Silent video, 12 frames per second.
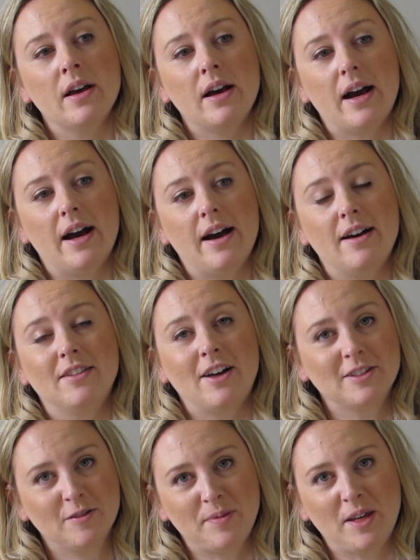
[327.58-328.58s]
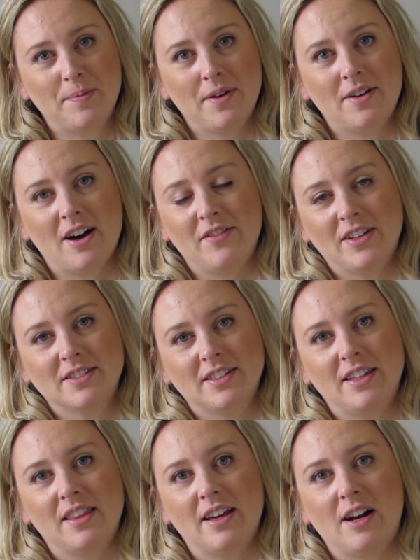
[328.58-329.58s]
Lots of people,
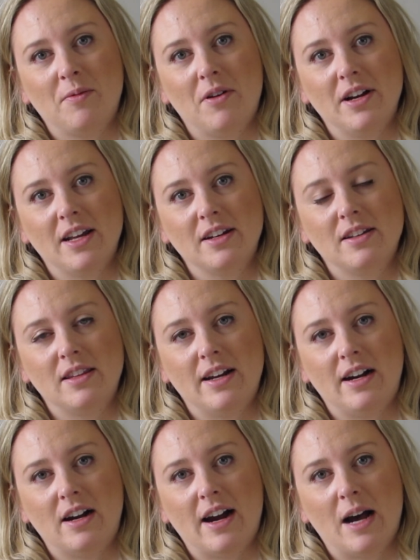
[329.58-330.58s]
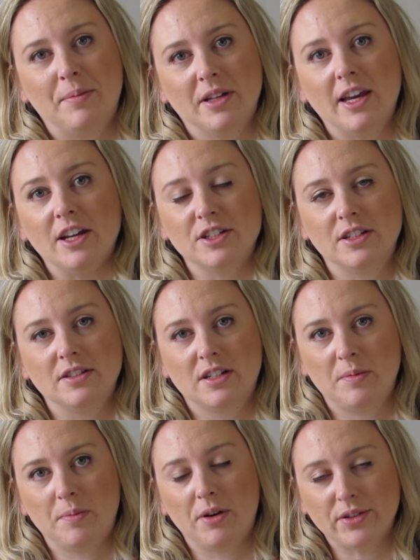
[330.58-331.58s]
obviously, they're wanting their applications
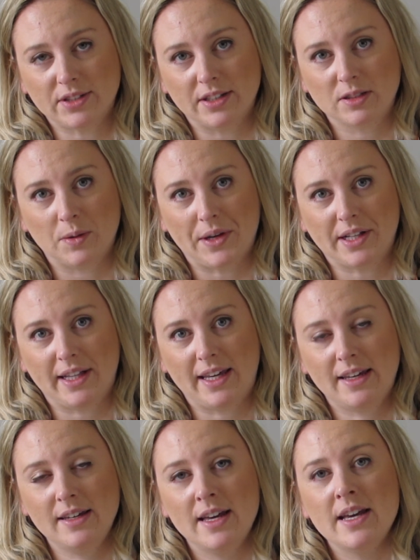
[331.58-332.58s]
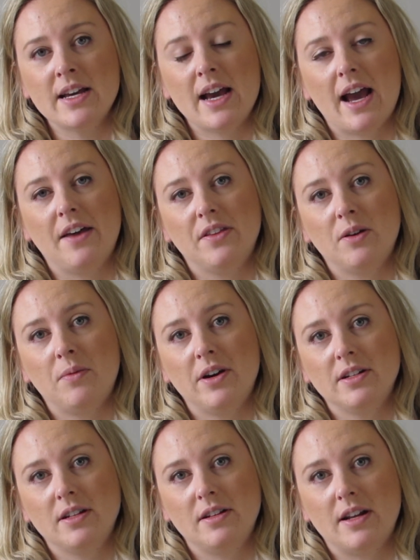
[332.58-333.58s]
to be processed quickly, and they'll
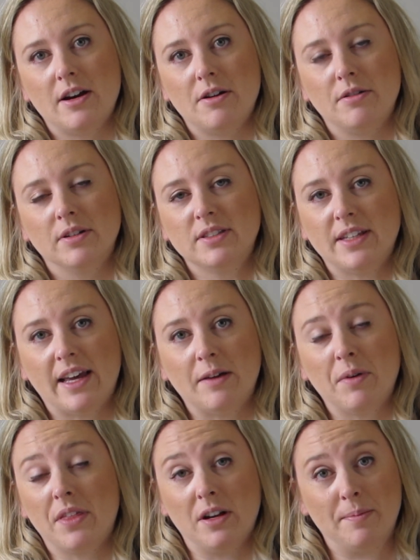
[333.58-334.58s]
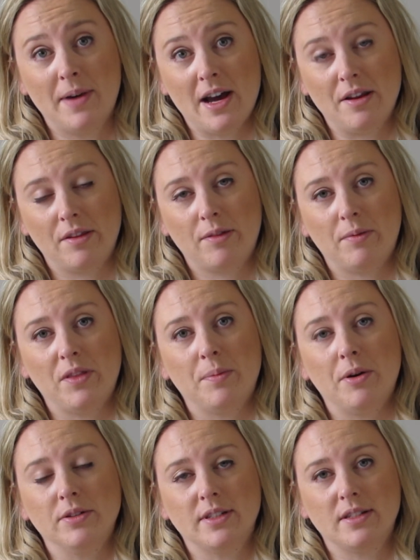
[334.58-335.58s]
want to know, say, within a month when the
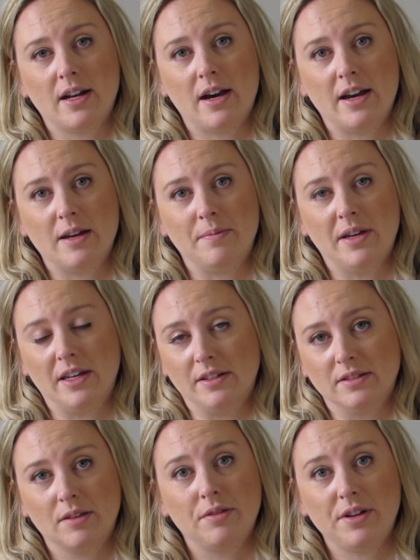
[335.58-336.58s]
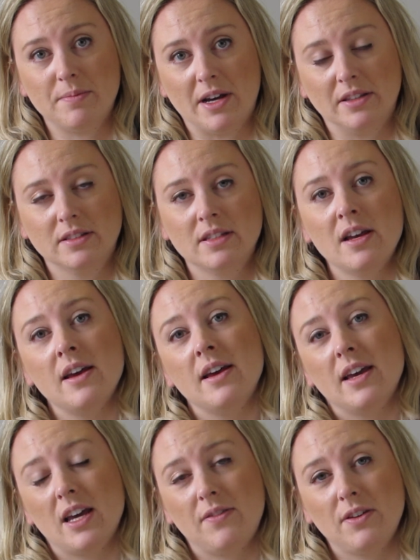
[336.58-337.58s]
posted time is 3 months.
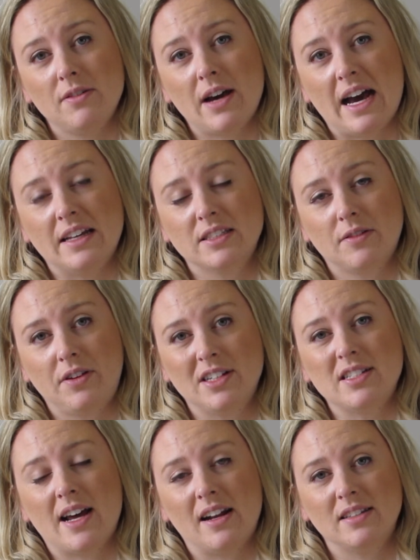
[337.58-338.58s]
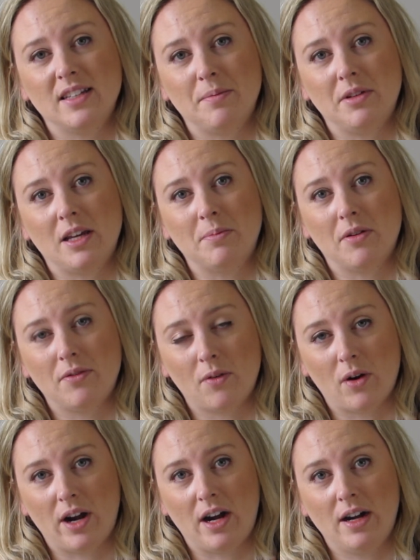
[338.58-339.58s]
If you ask for a status update
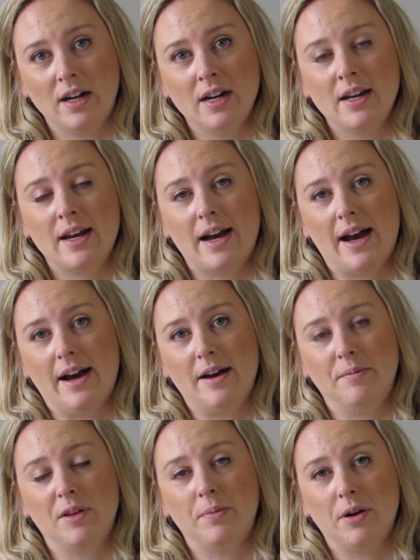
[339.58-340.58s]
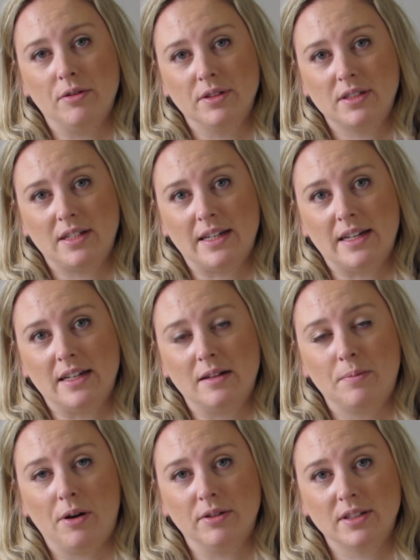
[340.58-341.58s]
before the
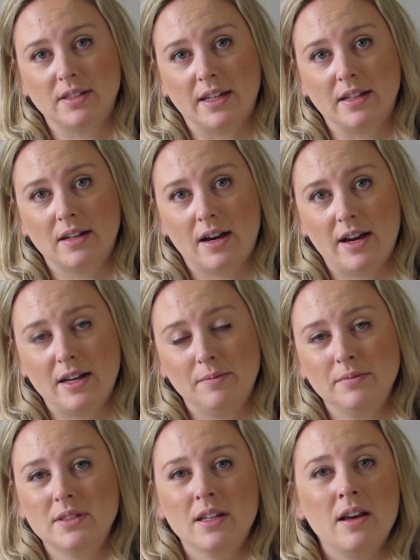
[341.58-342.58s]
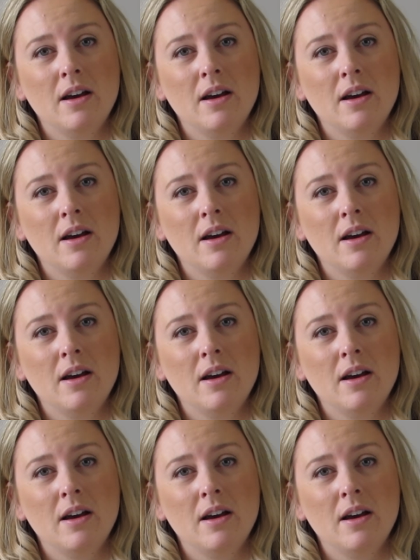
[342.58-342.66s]
posted processing times,